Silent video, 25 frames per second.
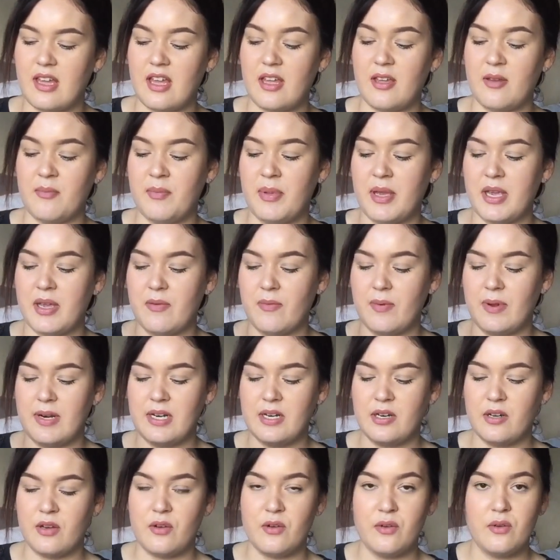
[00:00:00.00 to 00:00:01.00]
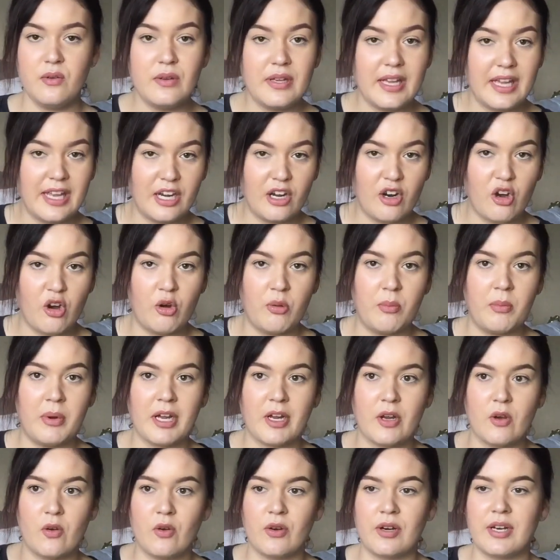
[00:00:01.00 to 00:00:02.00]
a big window and oh my
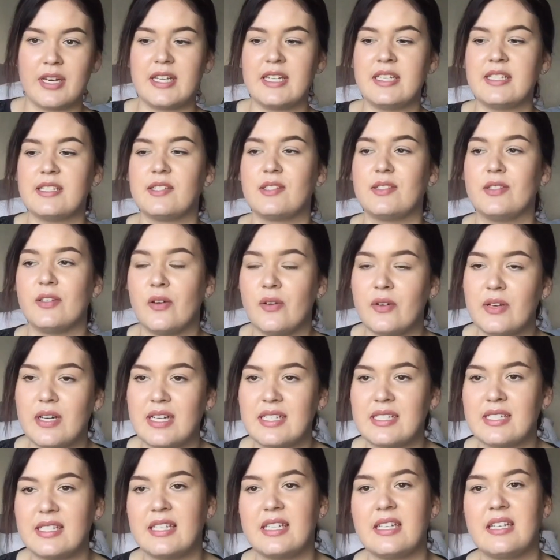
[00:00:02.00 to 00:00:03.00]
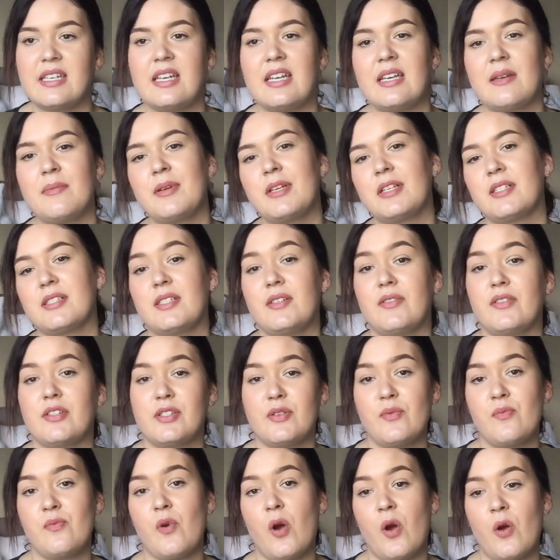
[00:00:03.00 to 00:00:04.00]
god, it gets so dusty in here because there is
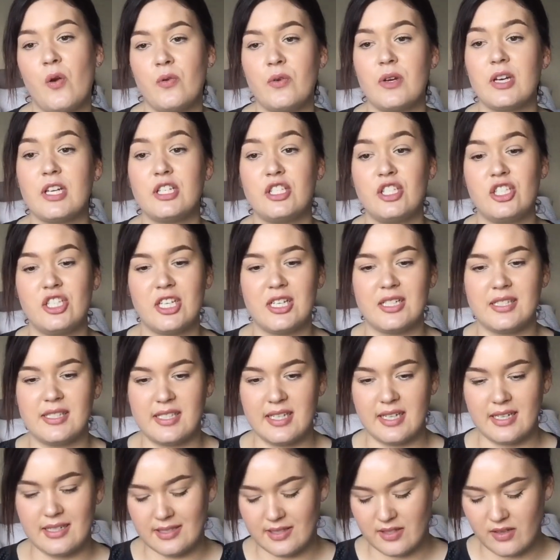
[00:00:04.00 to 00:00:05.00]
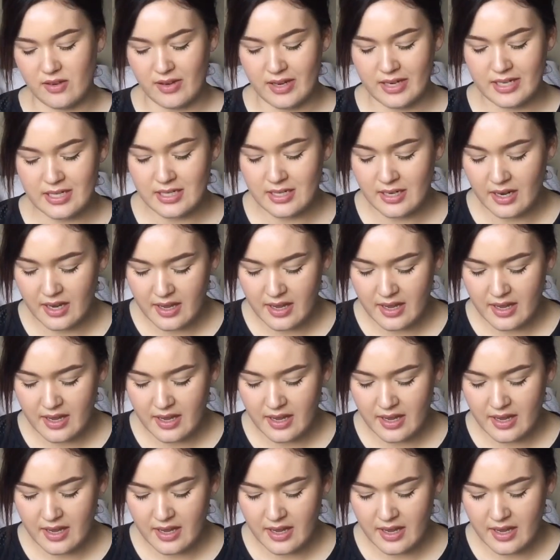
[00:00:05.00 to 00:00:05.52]
a road just outside.